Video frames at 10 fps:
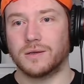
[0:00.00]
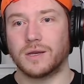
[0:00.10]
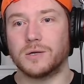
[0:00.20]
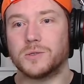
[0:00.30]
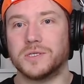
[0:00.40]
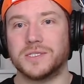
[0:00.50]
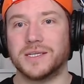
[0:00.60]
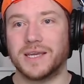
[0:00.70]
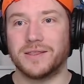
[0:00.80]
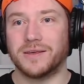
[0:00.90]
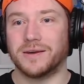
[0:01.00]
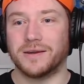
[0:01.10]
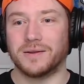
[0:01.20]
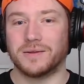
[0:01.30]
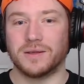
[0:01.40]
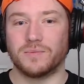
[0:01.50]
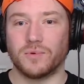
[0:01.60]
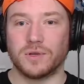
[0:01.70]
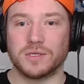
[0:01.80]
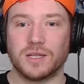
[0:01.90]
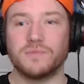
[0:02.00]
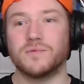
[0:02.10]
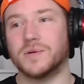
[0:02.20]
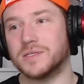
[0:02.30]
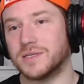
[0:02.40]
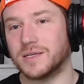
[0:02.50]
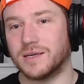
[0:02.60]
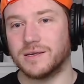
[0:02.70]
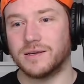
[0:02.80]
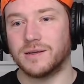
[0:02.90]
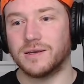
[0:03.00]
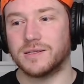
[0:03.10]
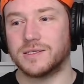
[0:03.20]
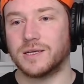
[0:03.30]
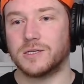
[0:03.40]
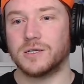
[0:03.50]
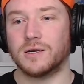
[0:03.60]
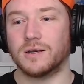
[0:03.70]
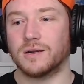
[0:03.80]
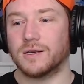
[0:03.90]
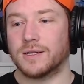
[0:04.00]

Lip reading: countries together. It brings loved ones together. It's such a